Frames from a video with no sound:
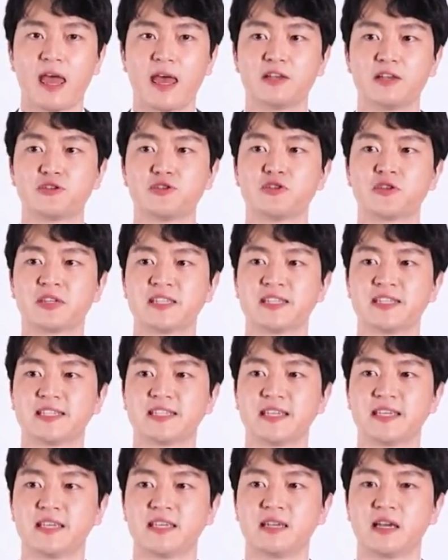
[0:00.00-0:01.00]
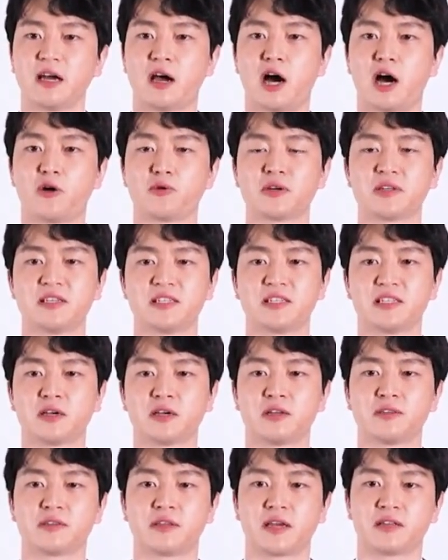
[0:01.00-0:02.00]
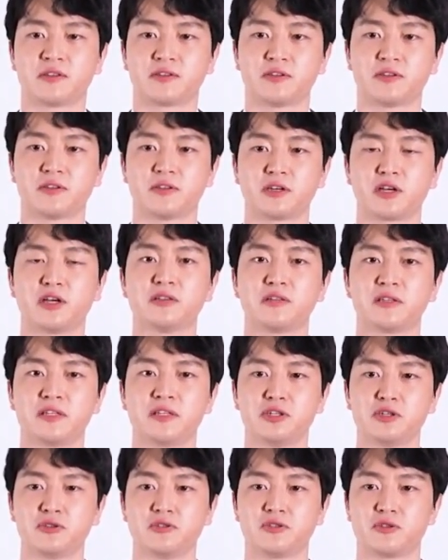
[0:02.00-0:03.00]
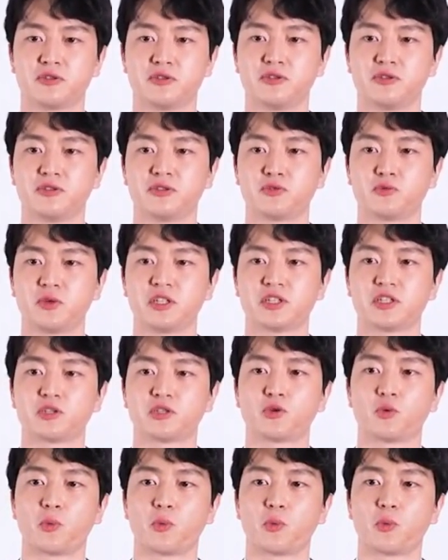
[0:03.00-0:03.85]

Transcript: As you can see, our DC contactor continues to switch,